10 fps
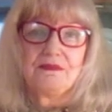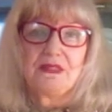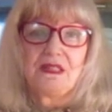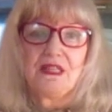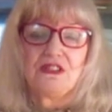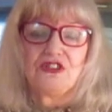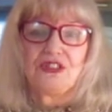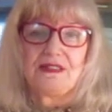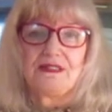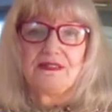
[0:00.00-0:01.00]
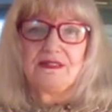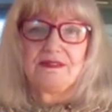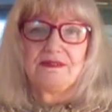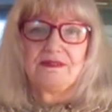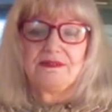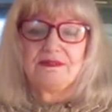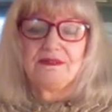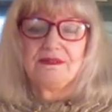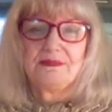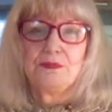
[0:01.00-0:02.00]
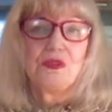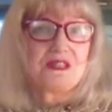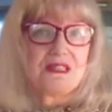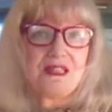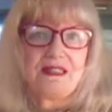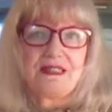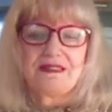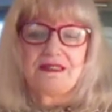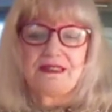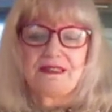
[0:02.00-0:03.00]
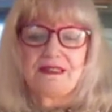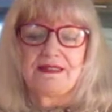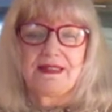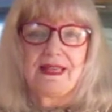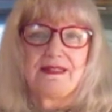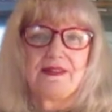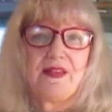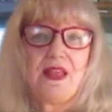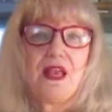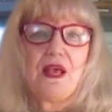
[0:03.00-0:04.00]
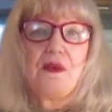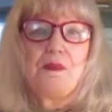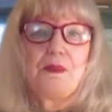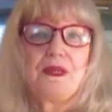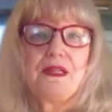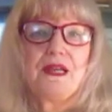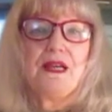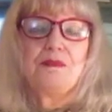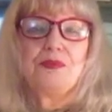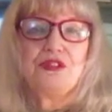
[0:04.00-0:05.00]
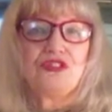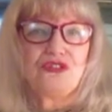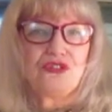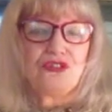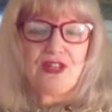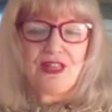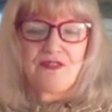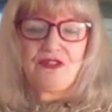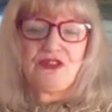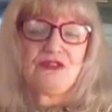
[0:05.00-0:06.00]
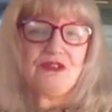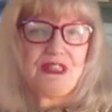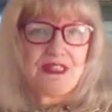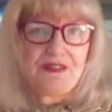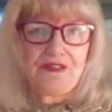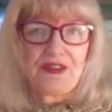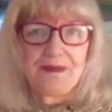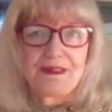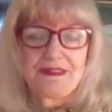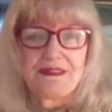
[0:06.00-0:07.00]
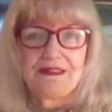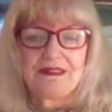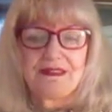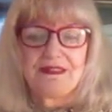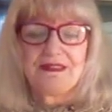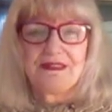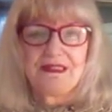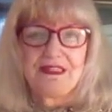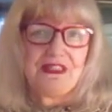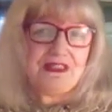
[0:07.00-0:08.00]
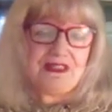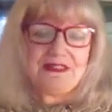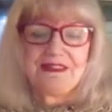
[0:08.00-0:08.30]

launchings and book signings and things like that, but I'm pretty sure I haven't done a reading from it here.